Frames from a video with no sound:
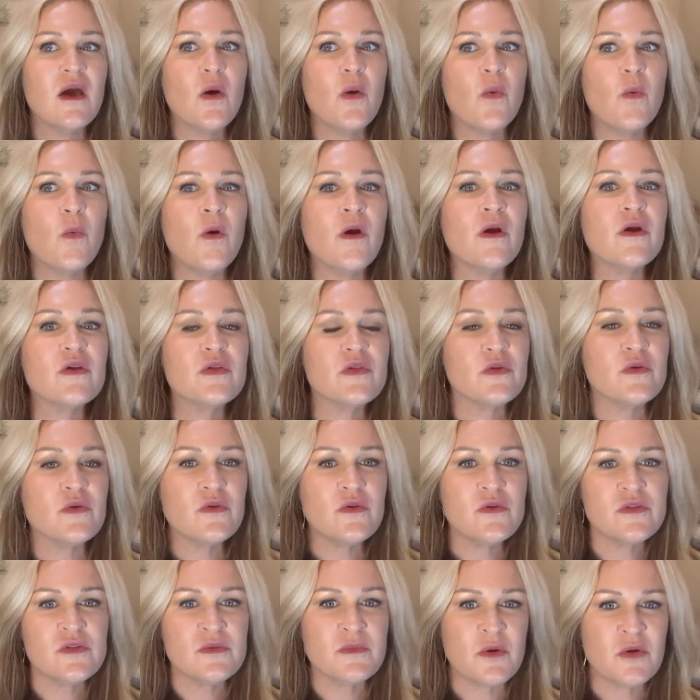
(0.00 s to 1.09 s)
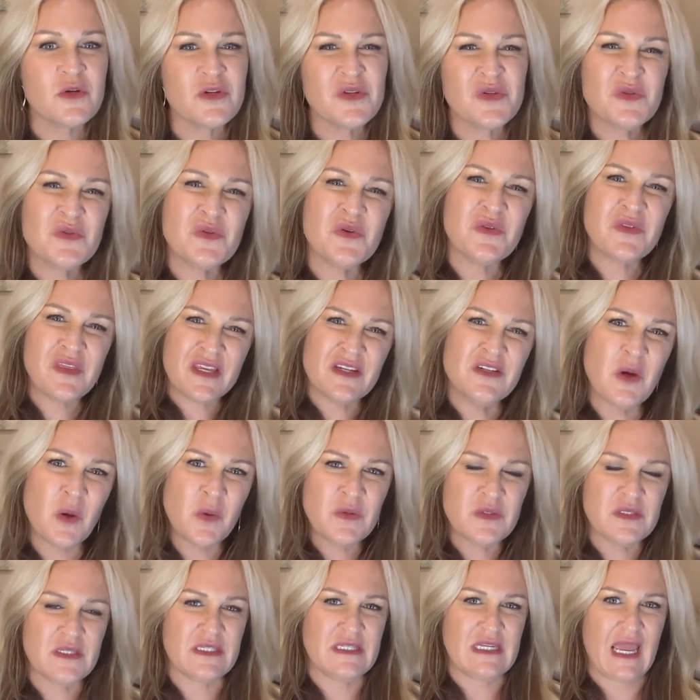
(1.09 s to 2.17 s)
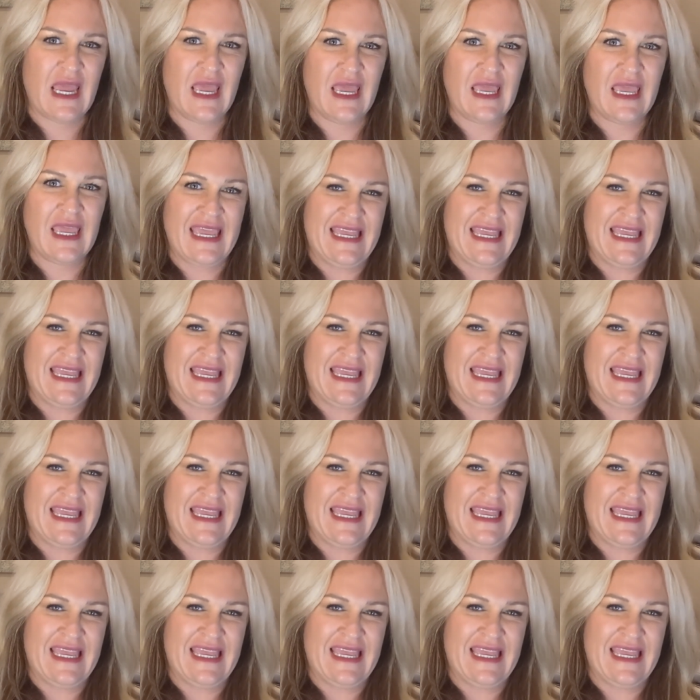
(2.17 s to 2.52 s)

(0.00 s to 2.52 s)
work through those emotions so that they don't stay